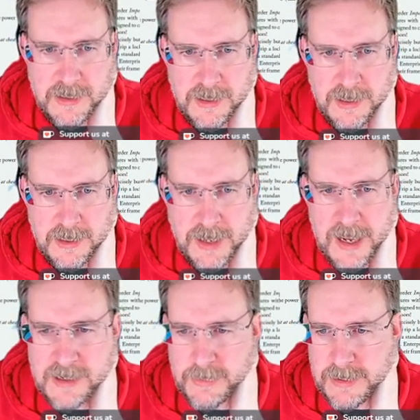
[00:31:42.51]
uh,
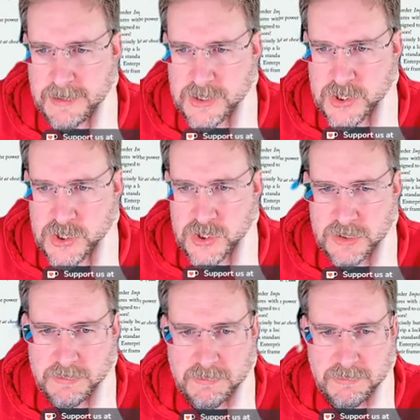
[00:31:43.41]
Aqua, it should
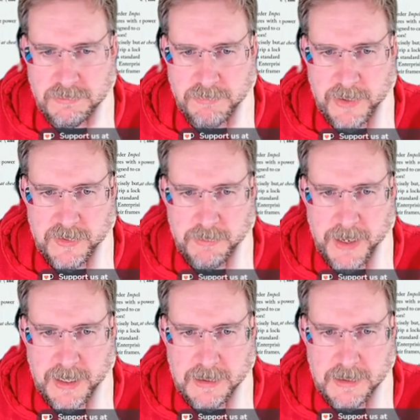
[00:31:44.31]
bounce
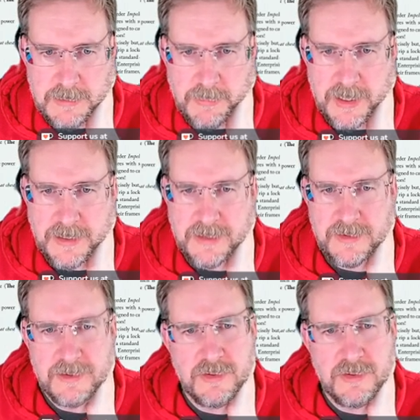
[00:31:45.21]
back, but it doesn't.